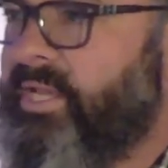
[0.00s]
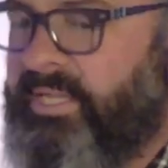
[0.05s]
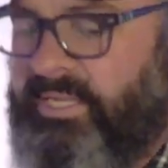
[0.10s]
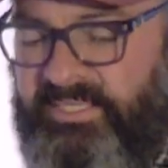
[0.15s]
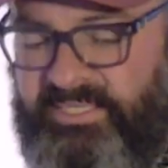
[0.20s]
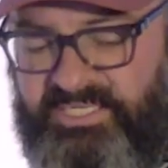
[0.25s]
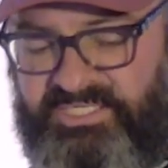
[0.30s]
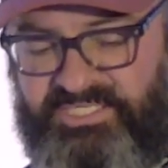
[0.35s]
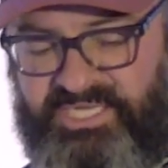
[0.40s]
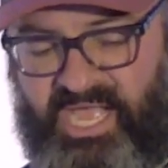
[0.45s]

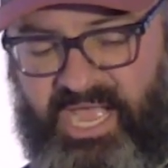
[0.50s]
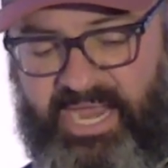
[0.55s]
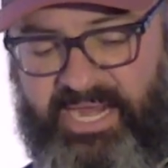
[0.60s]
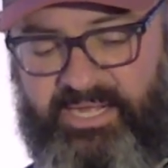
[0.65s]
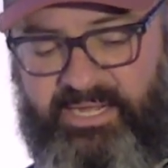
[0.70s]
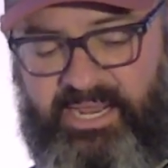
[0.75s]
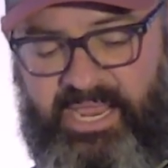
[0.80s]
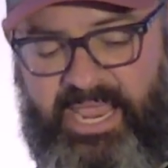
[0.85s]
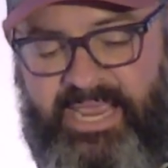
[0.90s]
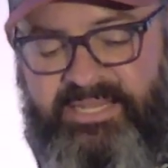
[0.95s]

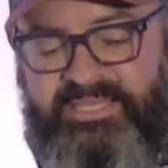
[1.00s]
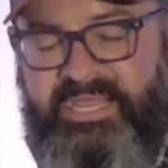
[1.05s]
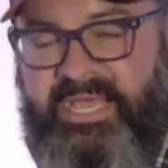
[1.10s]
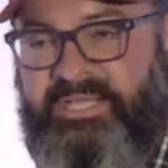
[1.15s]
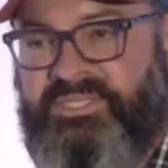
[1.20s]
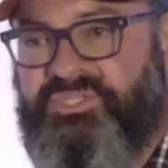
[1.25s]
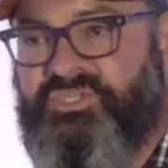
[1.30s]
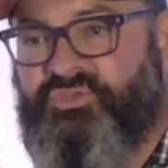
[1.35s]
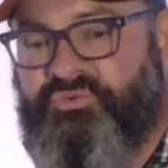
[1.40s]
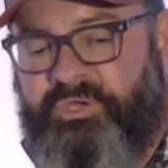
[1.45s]
design and
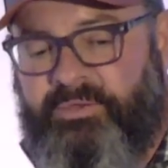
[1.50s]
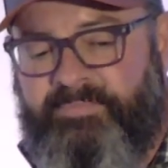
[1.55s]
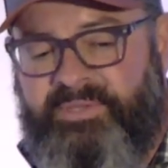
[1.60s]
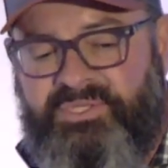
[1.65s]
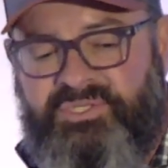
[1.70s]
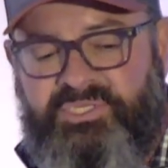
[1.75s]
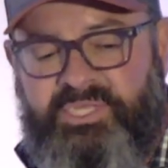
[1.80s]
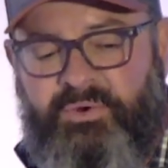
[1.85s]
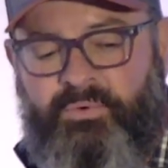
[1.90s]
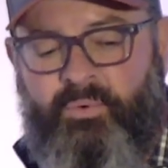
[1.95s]
test
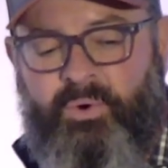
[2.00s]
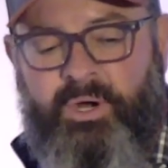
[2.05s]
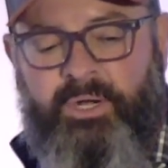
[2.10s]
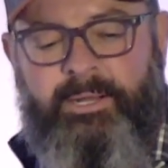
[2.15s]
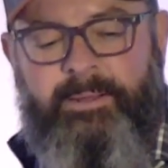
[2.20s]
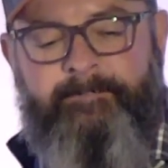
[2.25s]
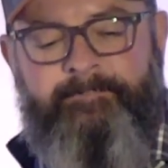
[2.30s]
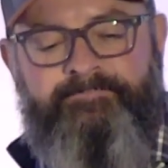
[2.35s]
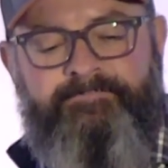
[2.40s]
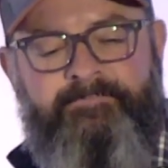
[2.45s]
treatments that work.
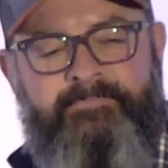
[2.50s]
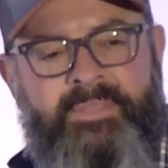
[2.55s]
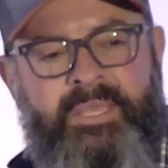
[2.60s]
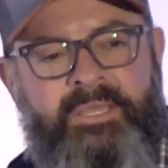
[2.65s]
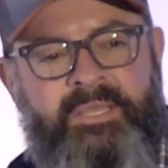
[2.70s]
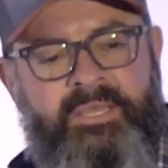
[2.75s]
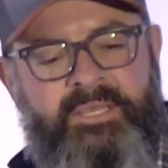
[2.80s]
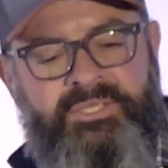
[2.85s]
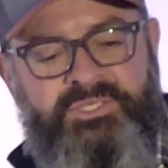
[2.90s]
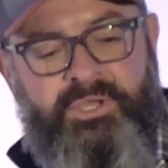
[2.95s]

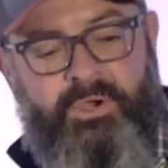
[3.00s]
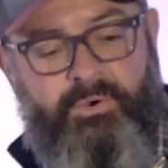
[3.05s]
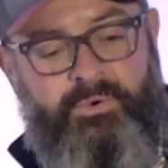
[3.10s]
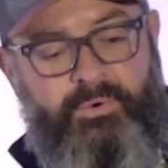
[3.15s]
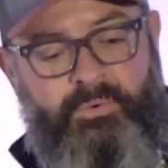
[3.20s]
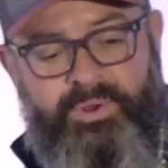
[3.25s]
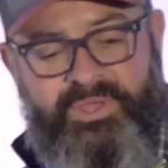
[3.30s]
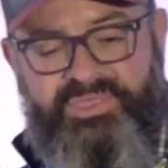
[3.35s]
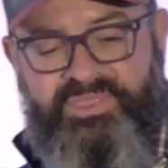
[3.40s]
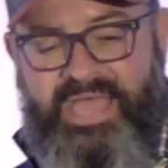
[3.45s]
So
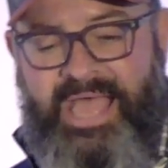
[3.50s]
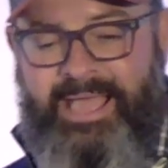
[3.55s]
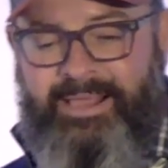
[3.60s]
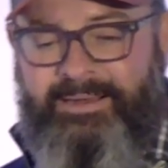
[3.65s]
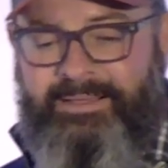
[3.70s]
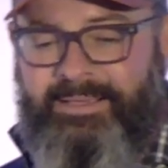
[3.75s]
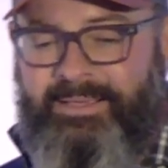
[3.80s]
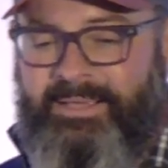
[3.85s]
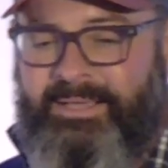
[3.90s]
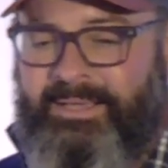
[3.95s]
with
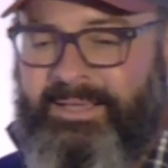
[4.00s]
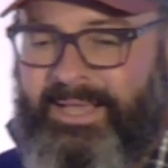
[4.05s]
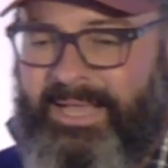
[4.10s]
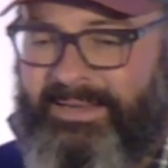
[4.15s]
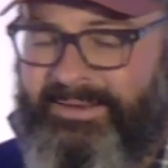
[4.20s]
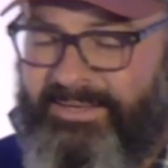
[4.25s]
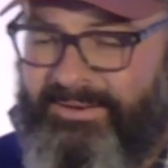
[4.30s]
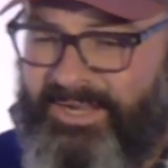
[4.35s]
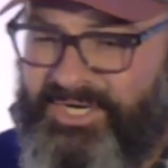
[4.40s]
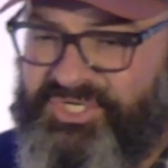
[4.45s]
that, I'm
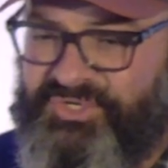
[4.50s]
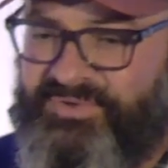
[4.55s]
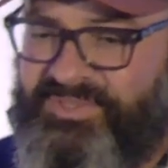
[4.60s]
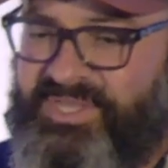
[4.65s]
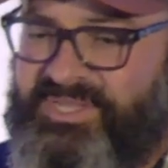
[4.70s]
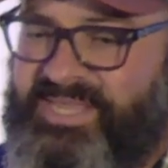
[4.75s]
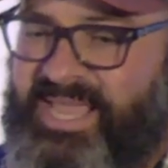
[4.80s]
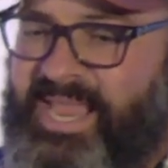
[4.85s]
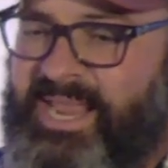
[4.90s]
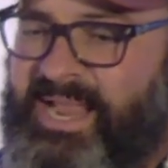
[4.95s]
going to usher in the
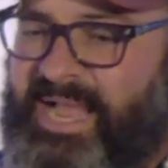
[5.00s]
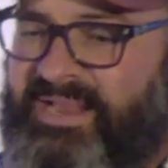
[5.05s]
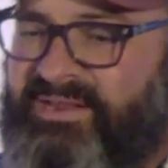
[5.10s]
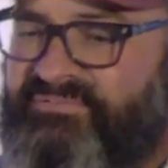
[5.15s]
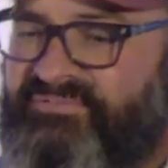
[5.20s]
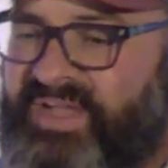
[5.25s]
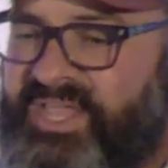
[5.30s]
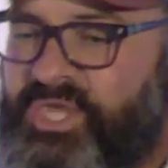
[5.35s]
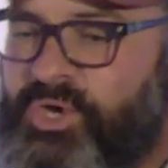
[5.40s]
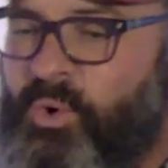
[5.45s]
day. I
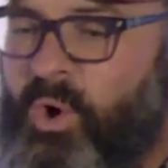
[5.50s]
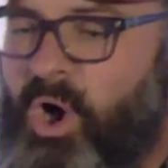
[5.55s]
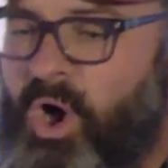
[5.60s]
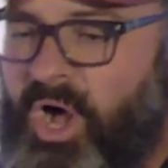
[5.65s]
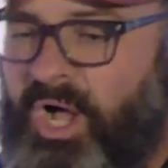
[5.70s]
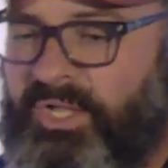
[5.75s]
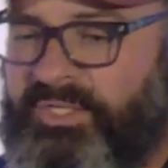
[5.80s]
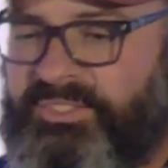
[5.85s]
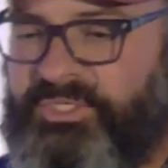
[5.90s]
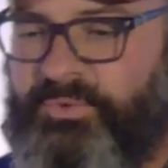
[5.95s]
invite you
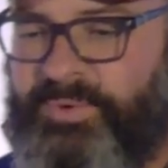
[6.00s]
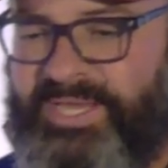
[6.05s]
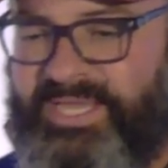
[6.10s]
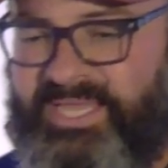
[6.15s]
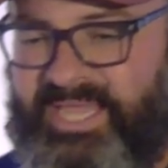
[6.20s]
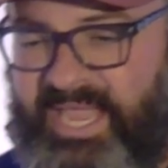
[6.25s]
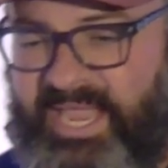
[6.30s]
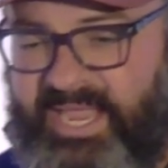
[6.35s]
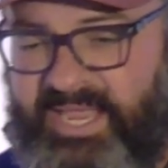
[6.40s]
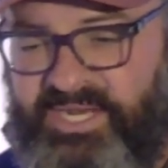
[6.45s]
all to
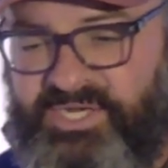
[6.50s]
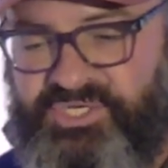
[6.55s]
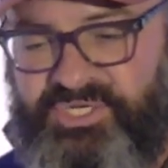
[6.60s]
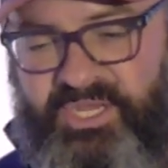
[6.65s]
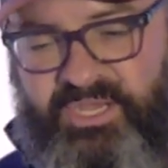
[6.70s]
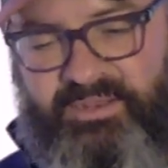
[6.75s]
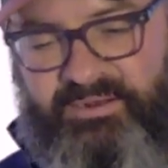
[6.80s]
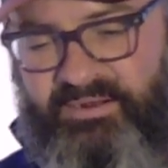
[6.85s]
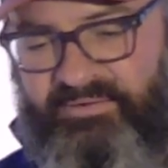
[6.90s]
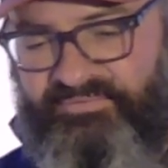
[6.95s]
engage
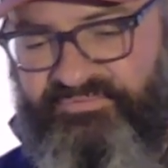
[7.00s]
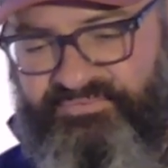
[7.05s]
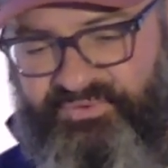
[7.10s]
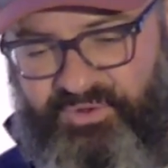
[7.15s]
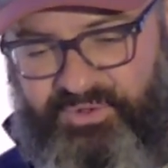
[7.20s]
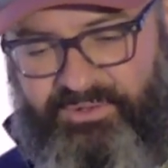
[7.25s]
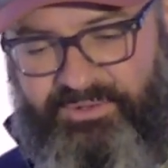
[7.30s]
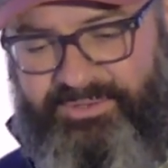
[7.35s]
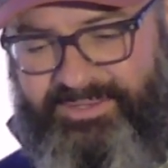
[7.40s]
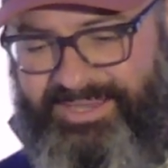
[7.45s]
in a
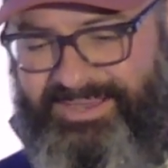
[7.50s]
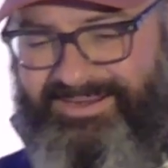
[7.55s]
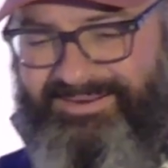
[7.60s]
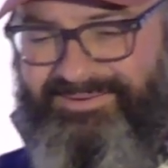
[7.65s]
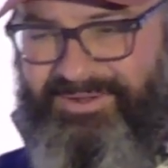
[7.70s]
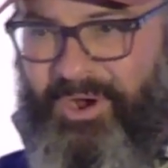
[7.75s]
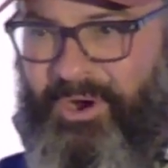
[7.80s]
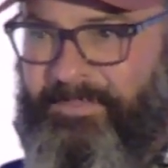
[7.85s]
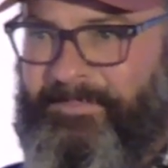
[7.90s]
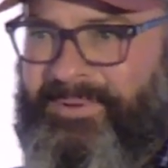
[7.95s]
full and
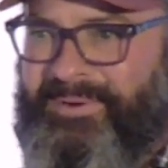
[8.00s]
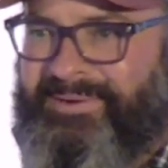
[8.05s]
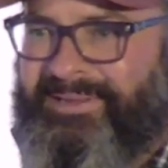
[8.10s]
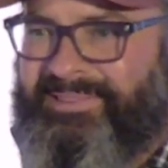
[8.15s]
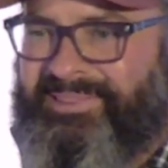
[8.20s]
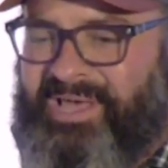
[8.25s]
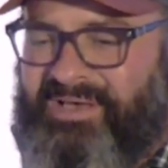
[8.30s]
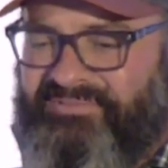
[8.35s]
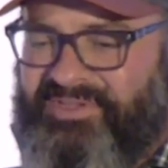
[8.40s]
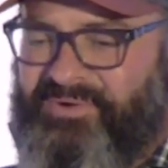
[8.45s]
open and
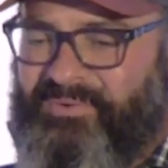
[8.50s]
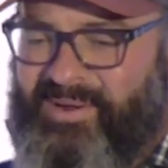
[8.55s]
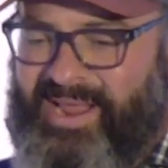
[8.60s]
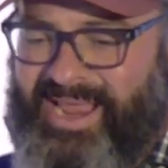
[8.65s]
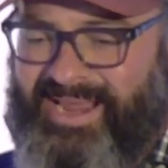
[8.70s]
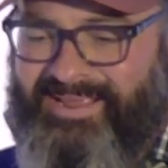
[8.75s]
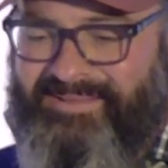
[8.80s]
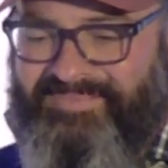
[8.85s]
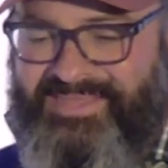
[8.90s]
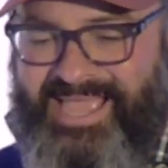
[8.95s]
loving
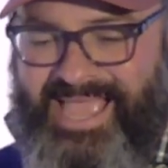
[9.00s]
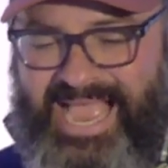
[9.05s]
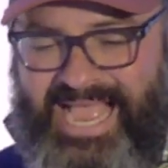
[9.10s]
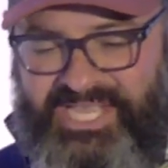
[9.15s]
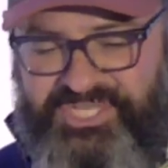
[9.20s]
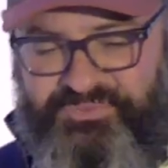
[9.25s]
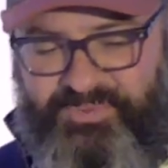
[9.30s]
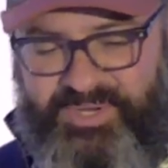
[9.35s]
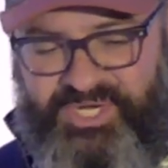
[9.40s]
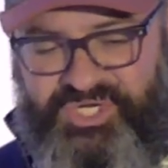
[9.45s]
way
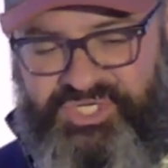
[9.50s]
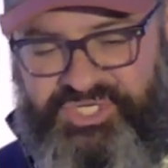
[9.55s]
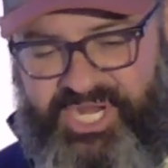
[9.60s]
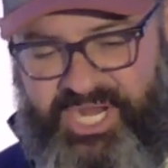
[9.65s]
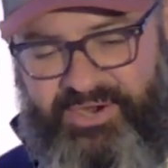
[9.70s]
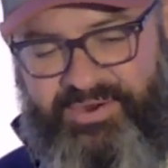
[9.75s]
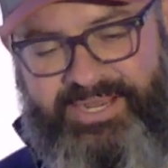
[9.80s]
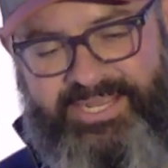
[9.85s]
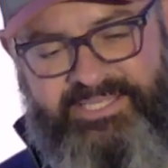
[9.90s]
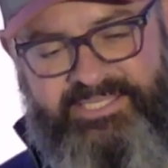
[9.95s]
as we
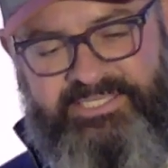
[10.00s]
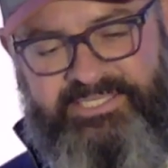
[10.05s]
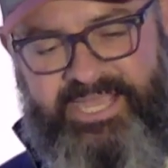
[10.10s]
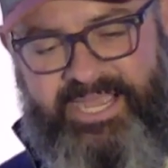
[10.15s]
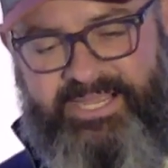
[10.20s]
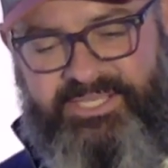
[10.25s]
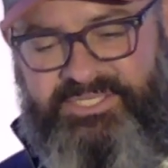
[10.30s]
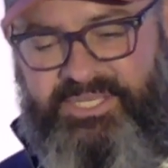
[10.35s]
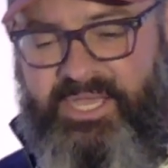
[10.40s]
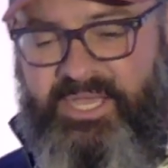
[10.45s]
share
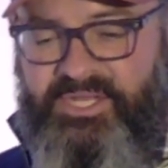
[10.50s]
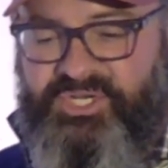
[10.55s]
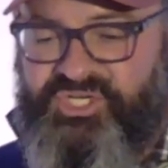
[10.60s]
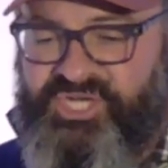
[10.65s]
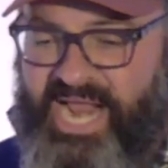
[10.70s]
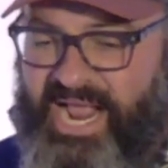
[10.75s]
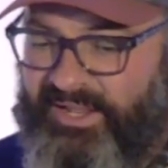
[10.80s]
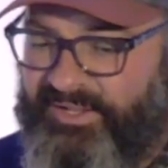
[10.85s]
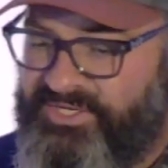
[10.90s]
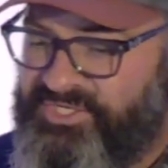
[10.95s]
insights,
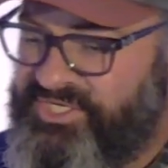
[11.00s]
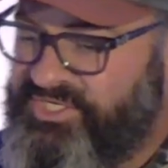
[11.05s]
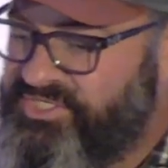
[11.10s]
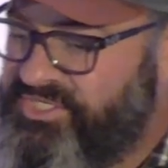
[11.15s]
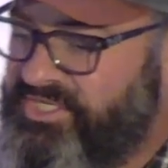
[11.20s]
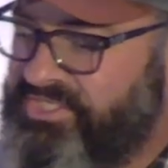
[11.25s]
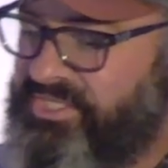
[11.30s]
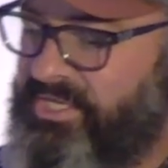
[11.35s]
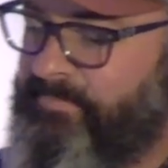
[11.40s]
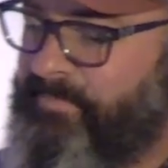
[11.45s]
challenge
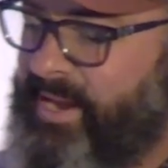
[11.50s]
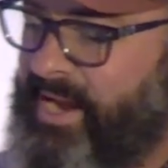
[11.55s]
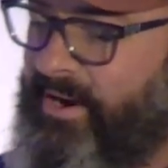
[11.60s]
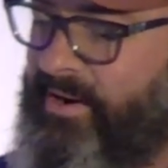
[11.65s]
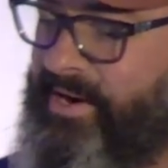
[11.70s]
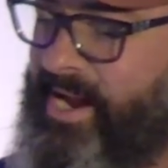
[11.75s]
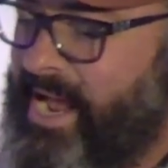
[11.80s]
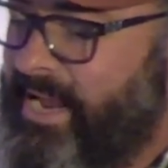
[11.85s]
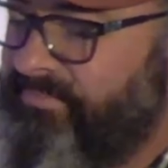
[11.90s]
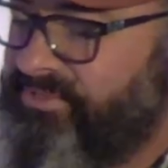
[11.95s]
existing
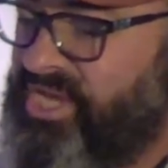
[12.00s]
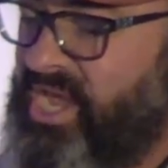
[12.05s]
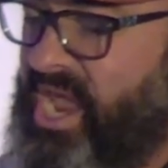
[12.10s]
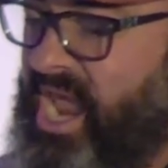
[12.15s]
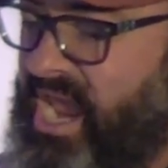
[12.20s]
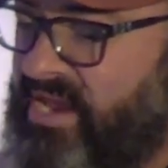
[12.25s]
paradigms, and